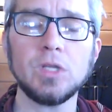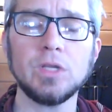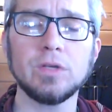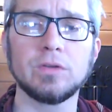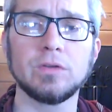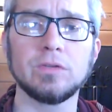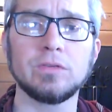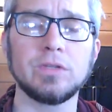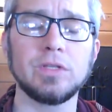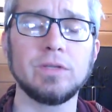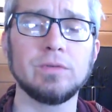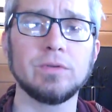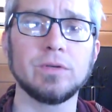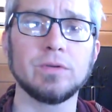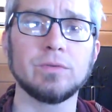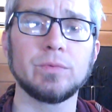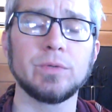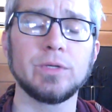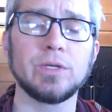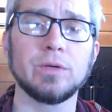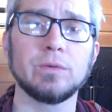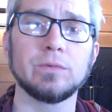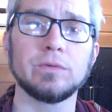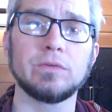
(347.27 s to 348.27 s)
Just even if we
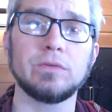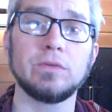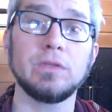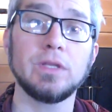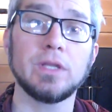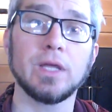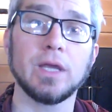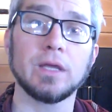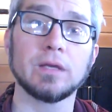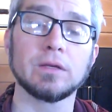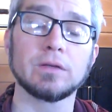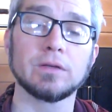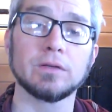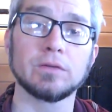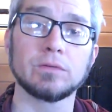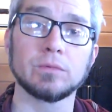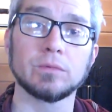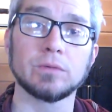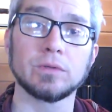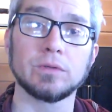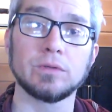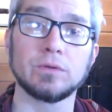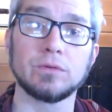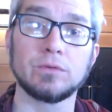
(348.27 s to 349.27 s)
don't see that, because
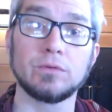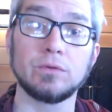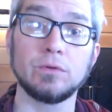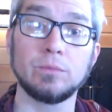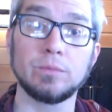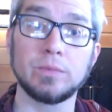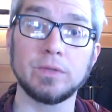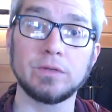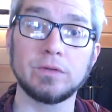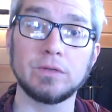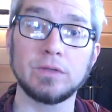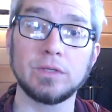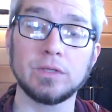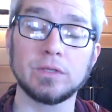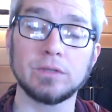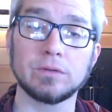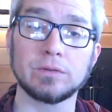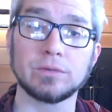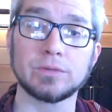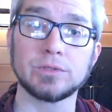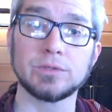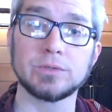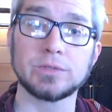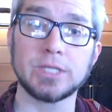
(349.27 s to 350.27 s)
we're a little too busy, a little
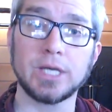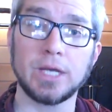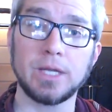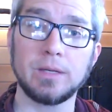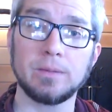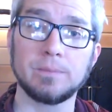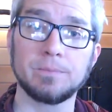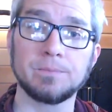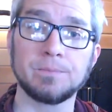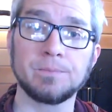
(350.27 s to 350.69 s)
too tight.